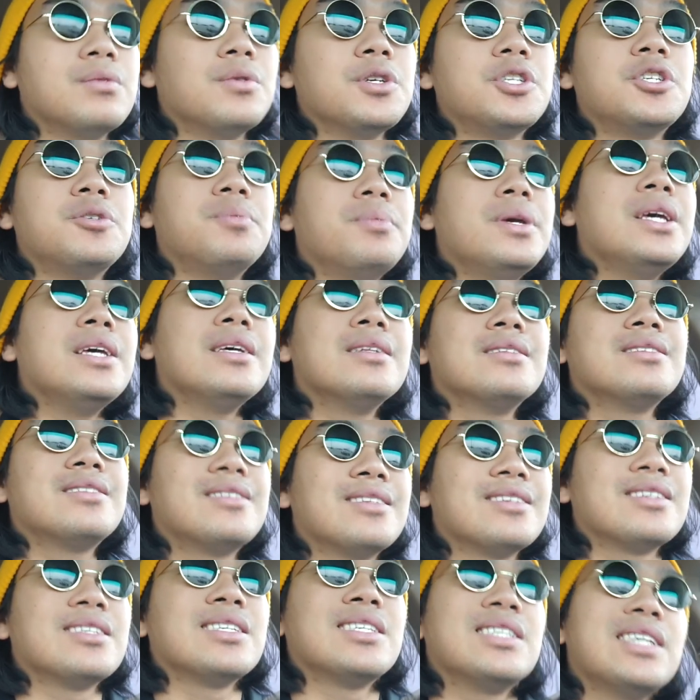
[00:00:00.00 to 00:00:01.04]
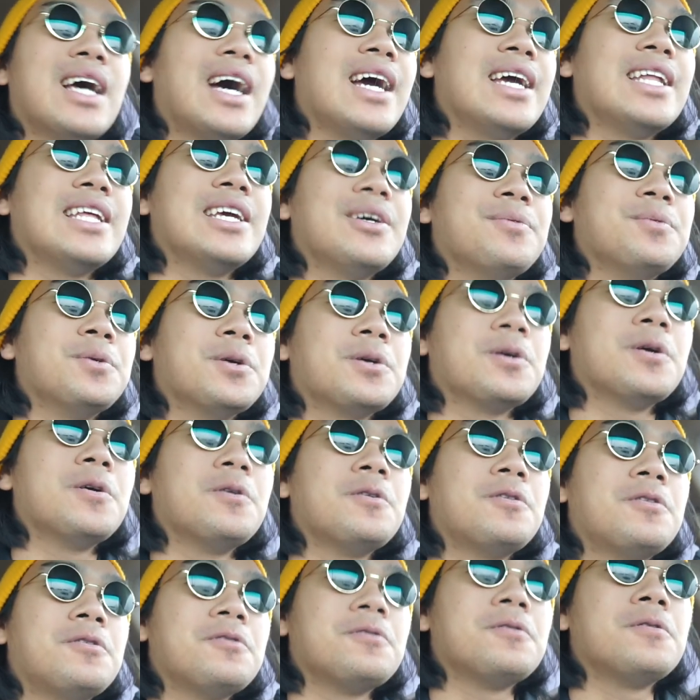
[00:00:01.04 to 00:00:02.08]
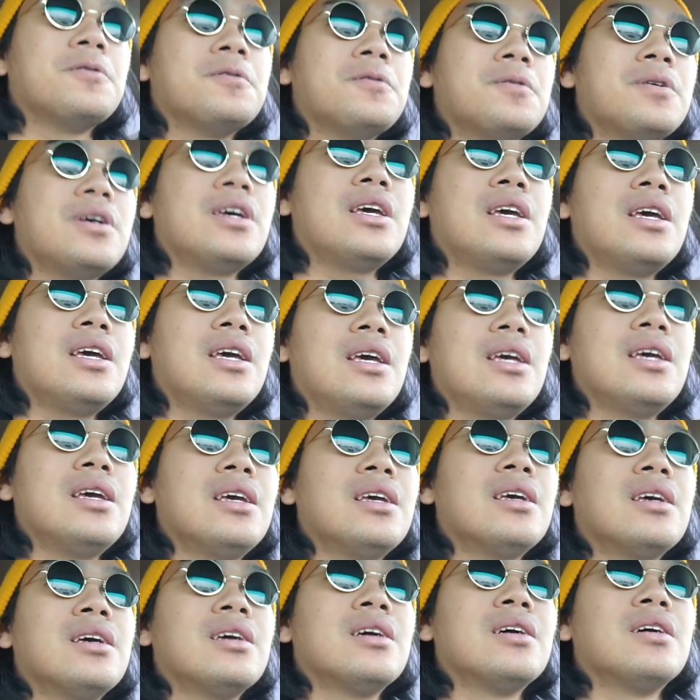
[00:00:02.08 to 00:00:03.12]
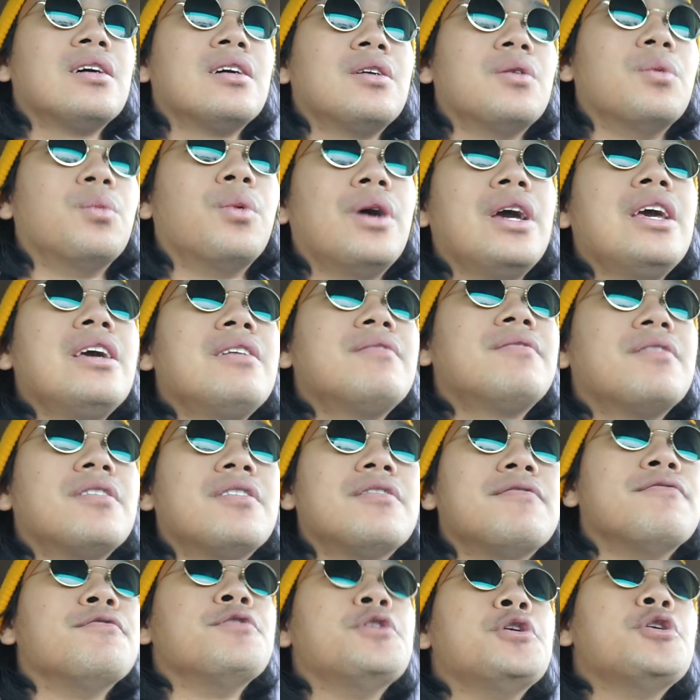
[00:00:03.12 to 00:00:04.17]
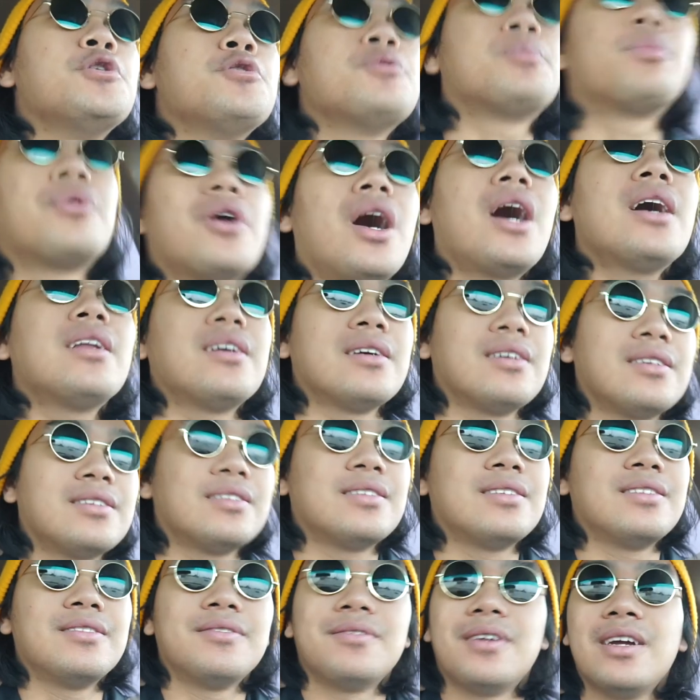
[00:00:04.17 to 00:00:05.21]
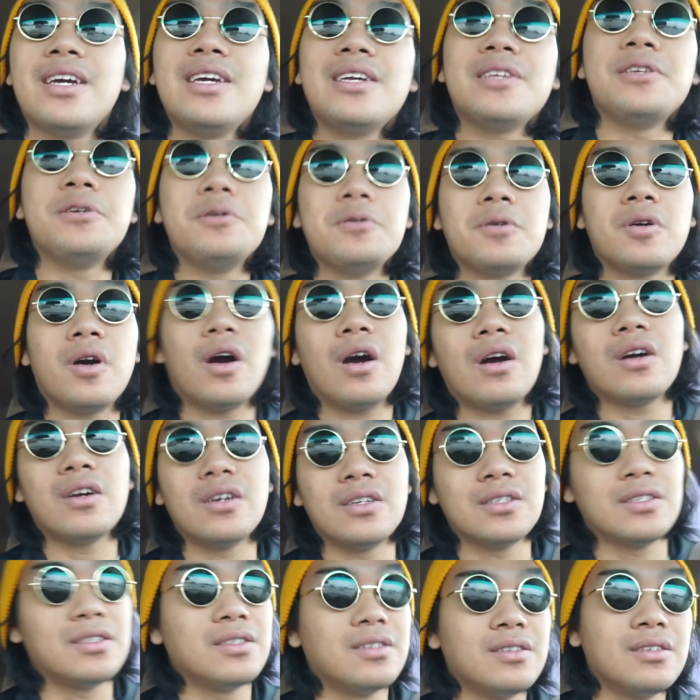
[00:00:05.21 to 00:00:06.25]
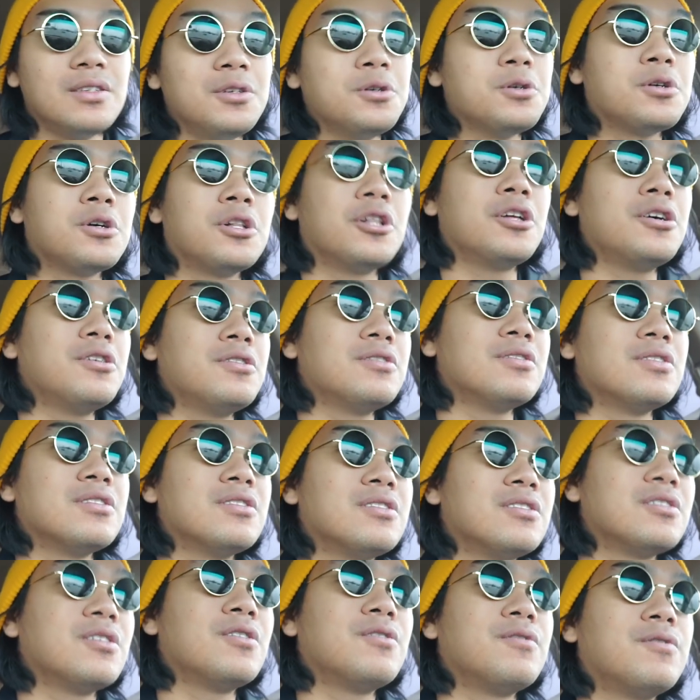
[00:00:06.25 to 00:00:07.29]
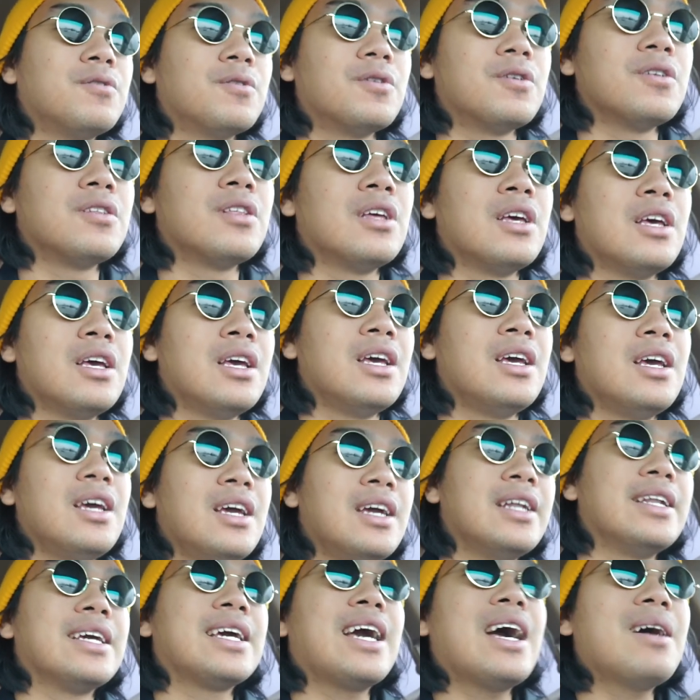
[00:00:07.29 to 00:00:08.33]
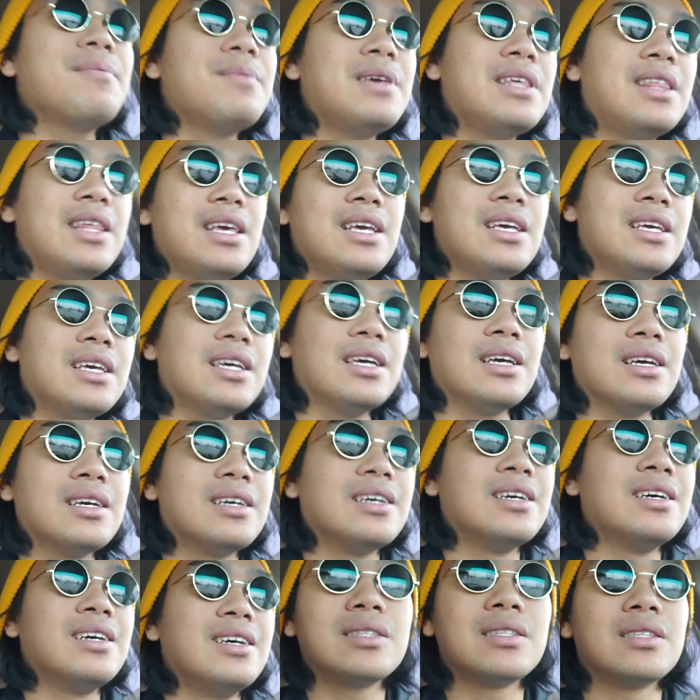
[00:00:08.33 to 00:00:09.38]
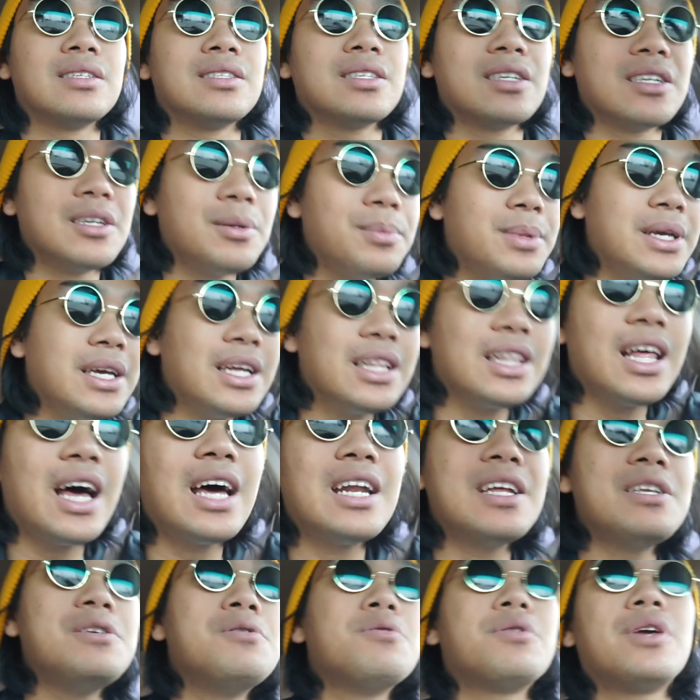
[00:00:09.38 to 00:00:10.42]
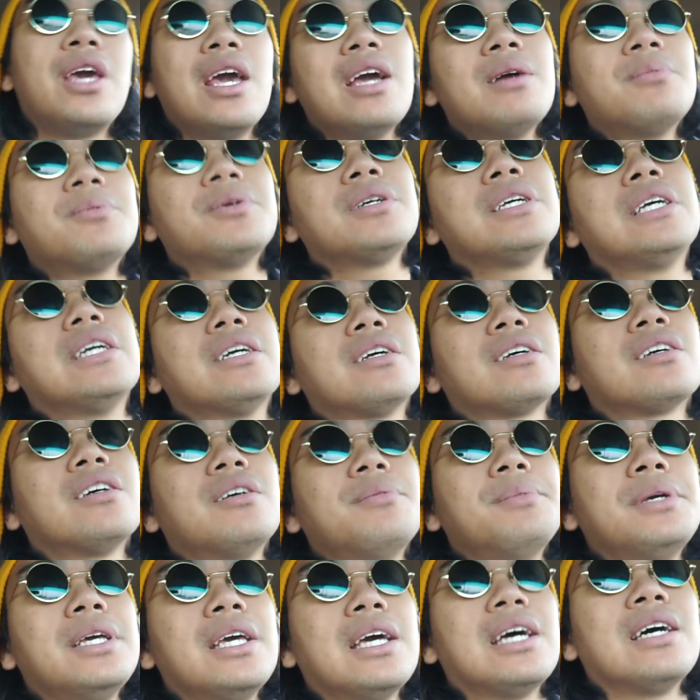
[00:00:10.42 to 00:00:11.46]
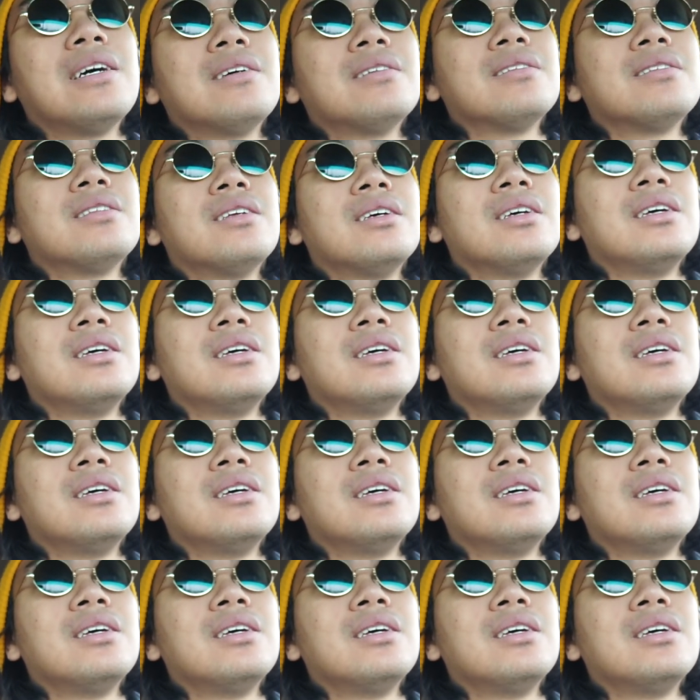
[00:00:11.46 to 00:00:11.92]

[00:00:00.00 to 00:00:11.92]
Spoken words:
which means the society will go through a wave of new products, right? New cars, new clothes, and so forth. And it got me thinking, there's gonna be a lot of new camera gear coming out